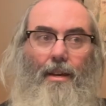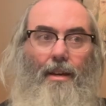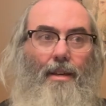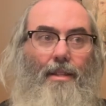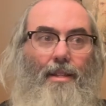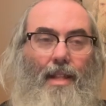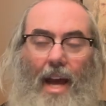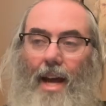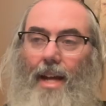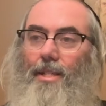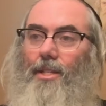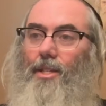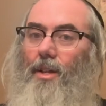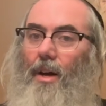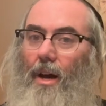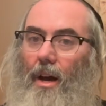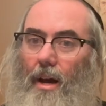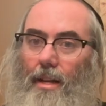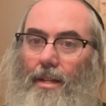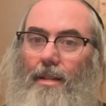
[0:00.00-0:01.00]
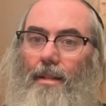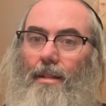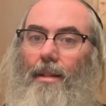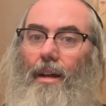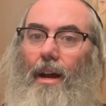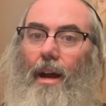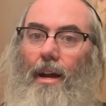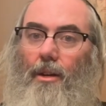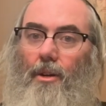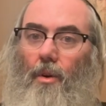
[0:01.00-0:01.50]
that's not
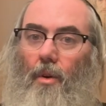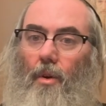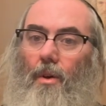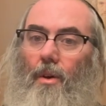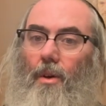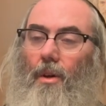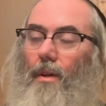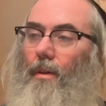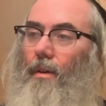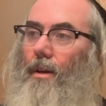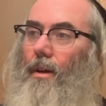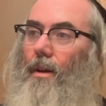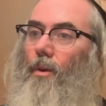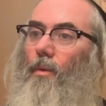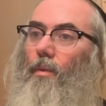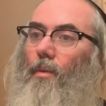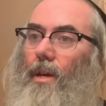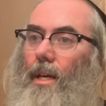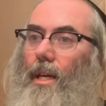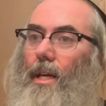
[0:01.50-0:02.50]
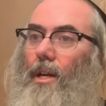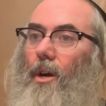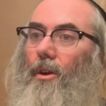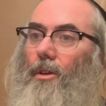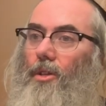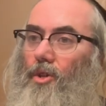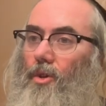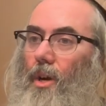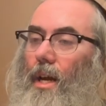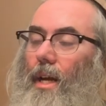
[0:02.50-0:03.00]
our goal. We are
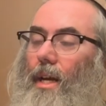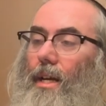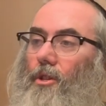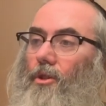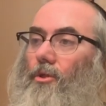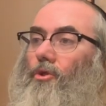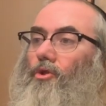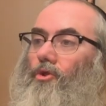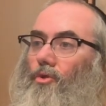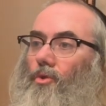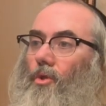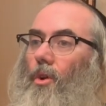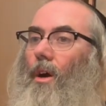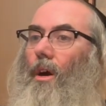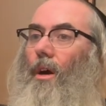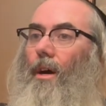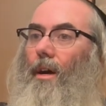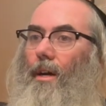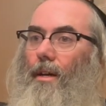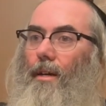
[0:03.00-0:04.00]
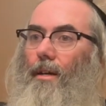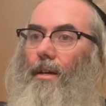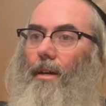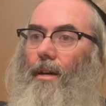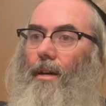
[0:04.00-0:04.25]
trying to draw